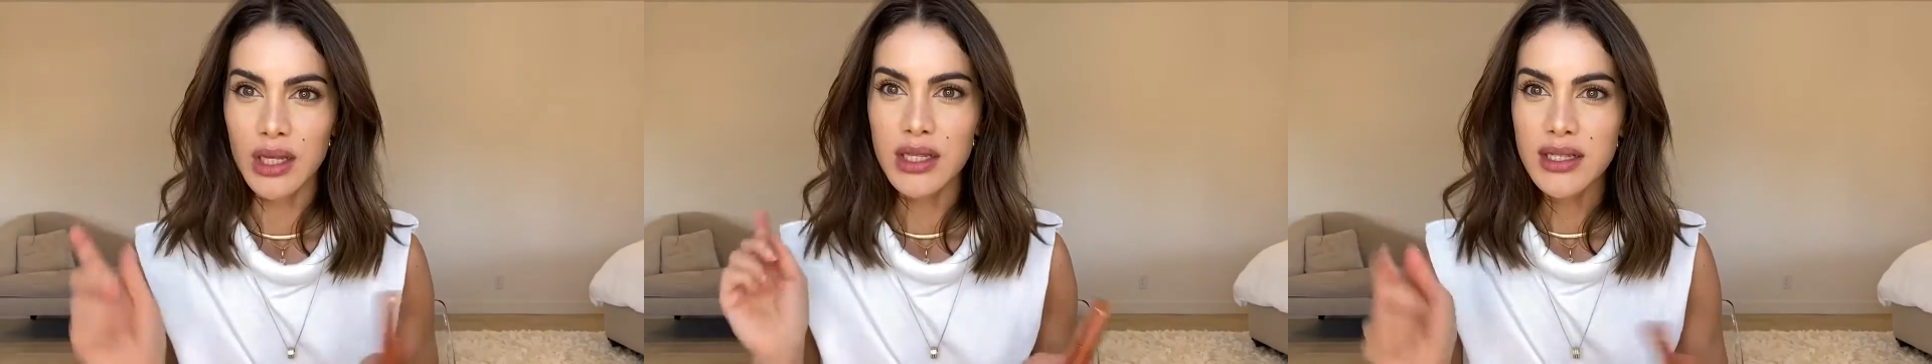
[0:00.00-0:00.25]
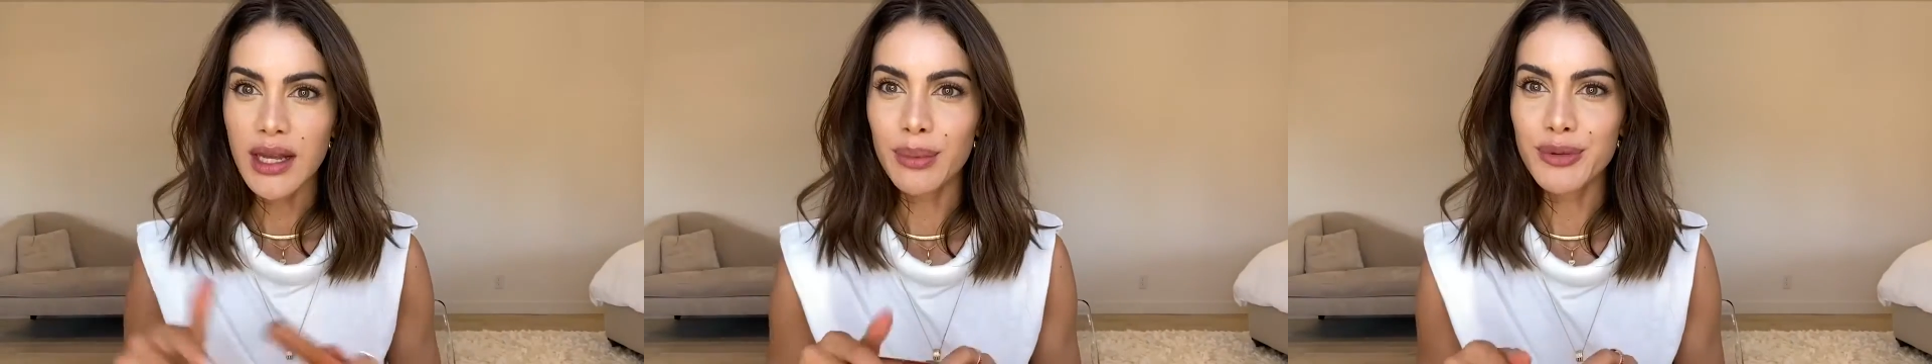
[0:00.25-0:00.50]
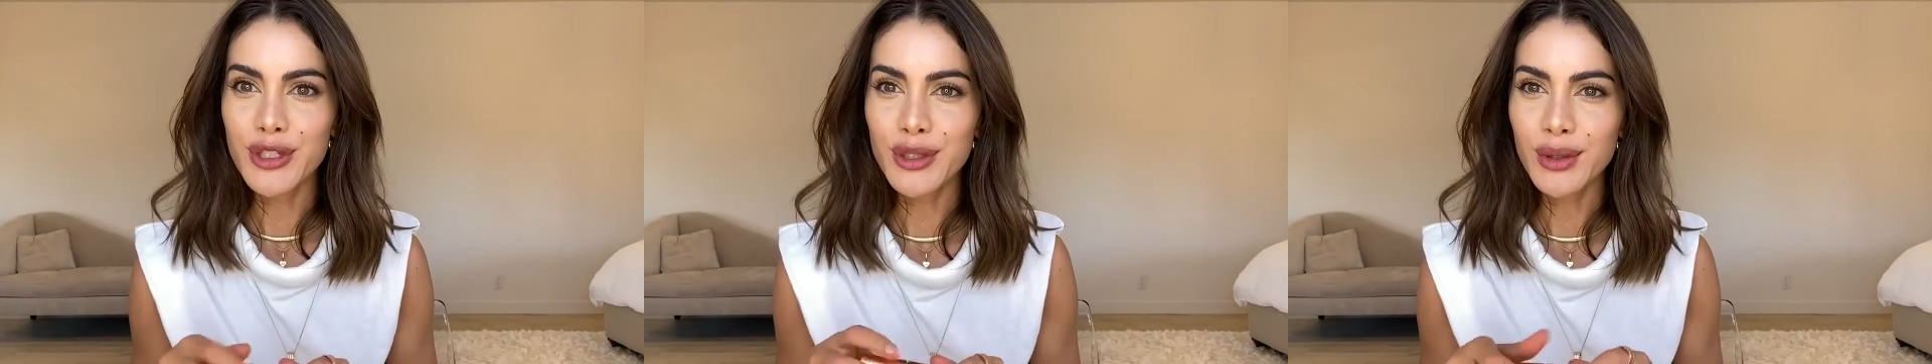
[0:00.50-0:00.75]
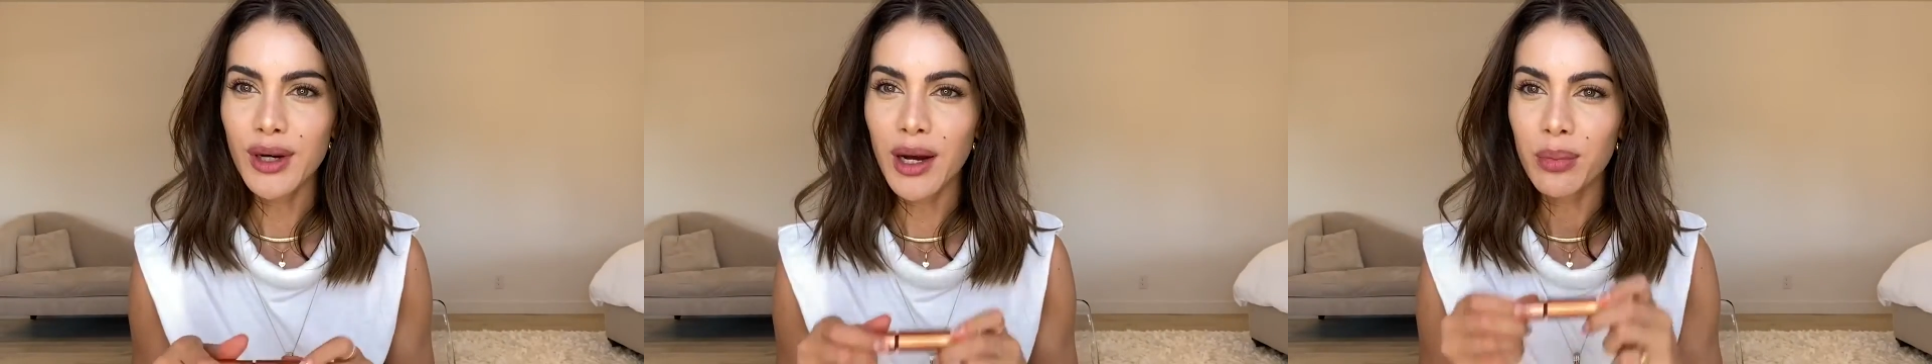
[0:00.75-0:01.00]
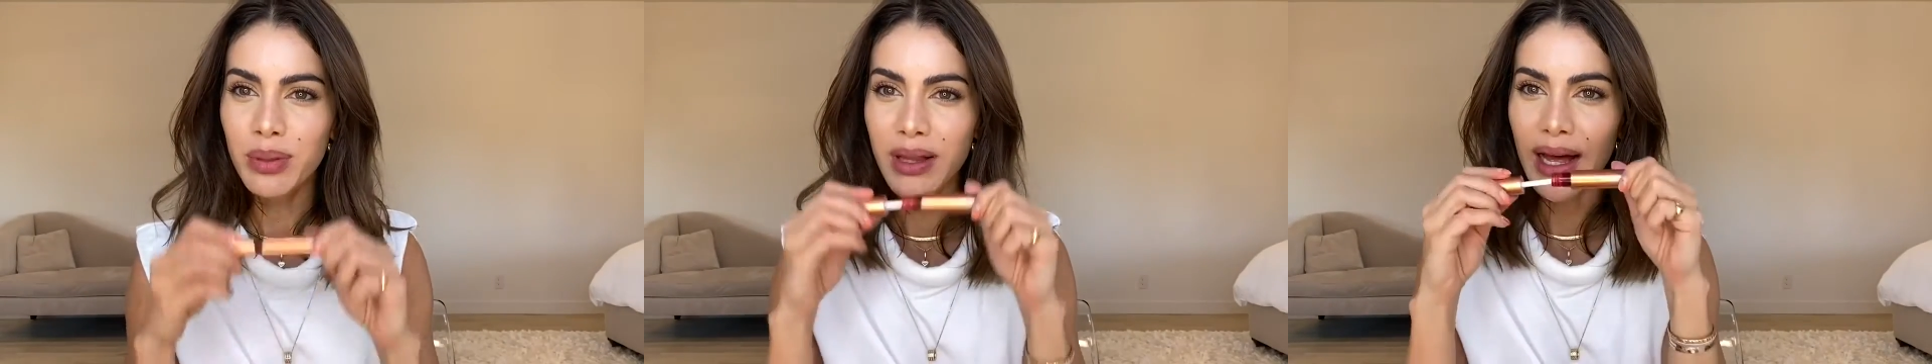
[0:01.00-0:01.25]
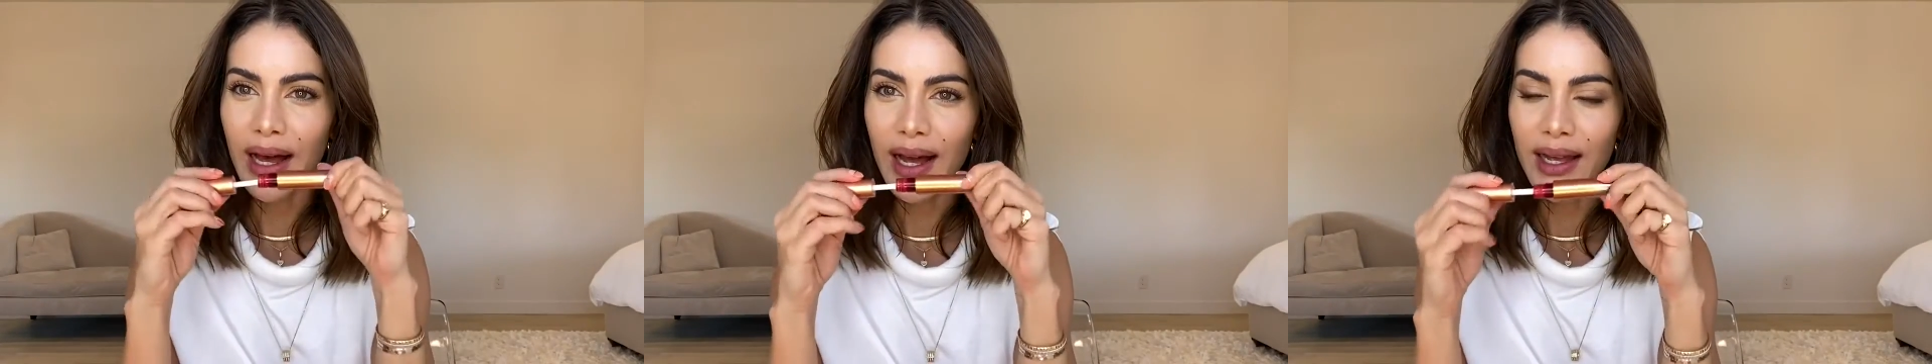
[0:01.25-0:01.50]
Step two,
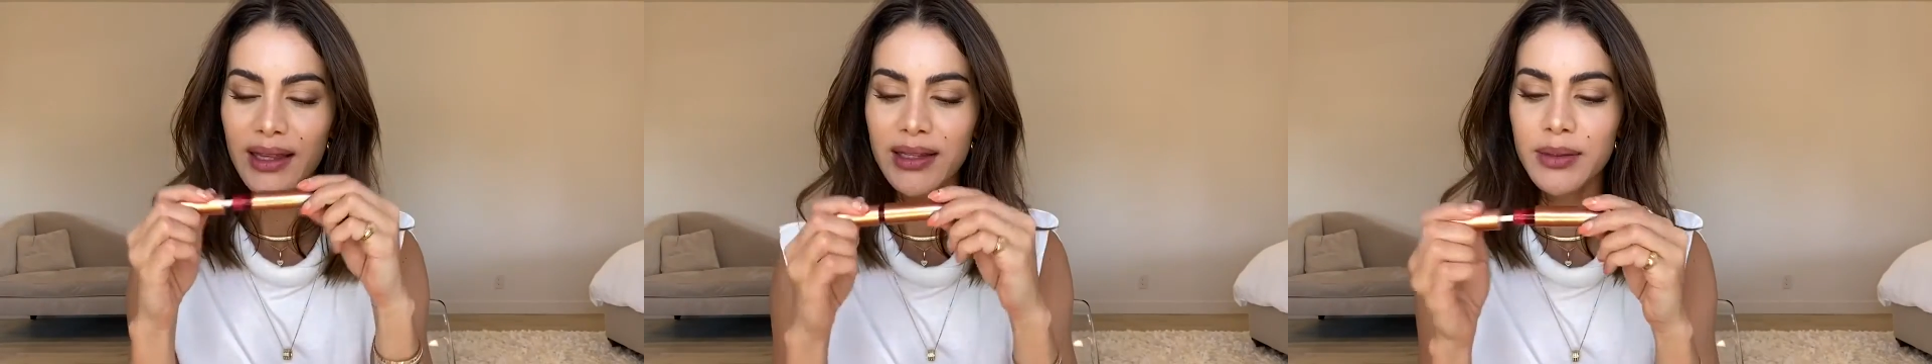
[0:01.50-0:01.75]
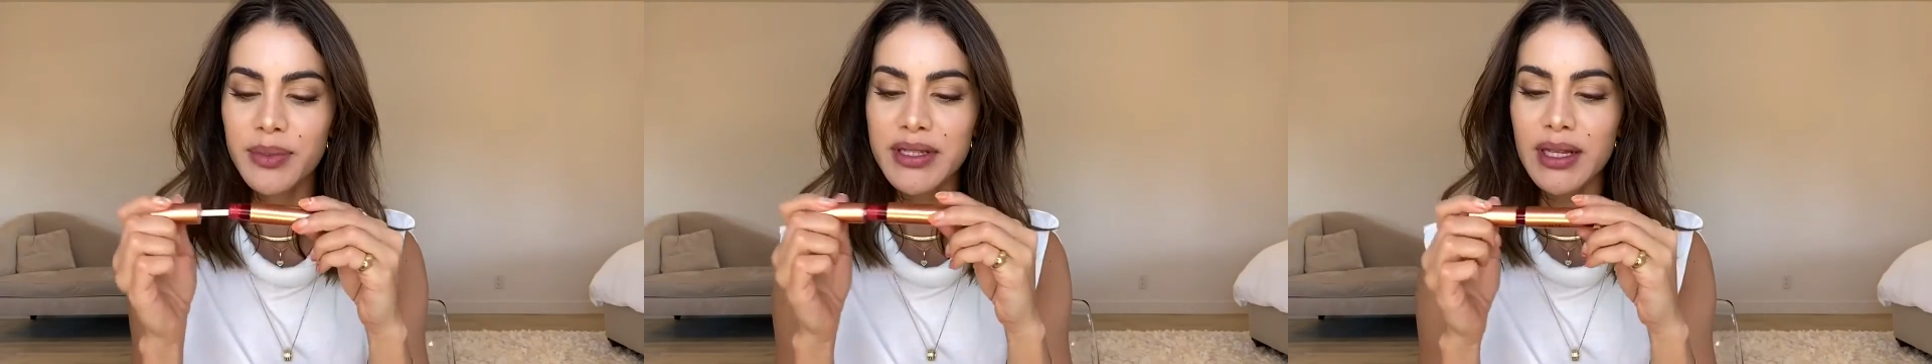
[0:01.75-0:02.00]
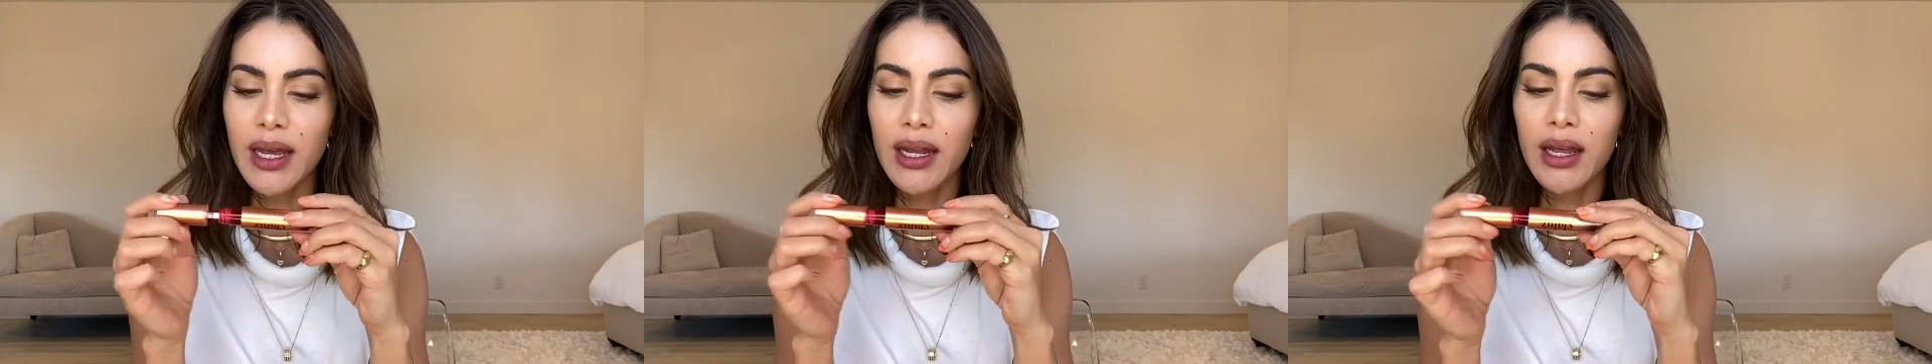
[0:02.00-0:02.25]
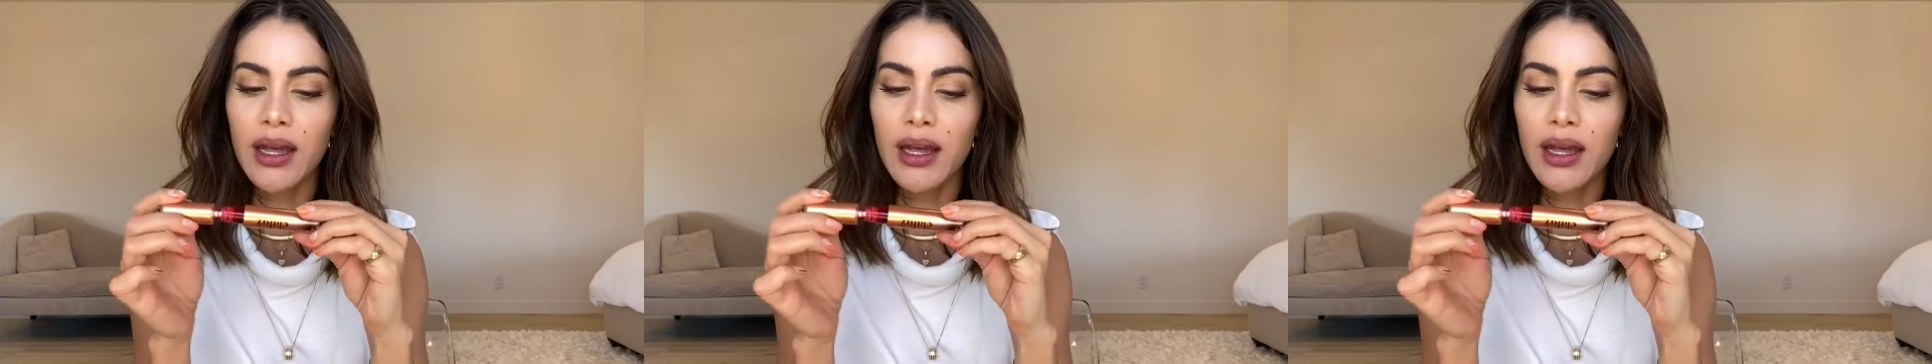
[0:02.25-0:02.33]
apply the lip stain.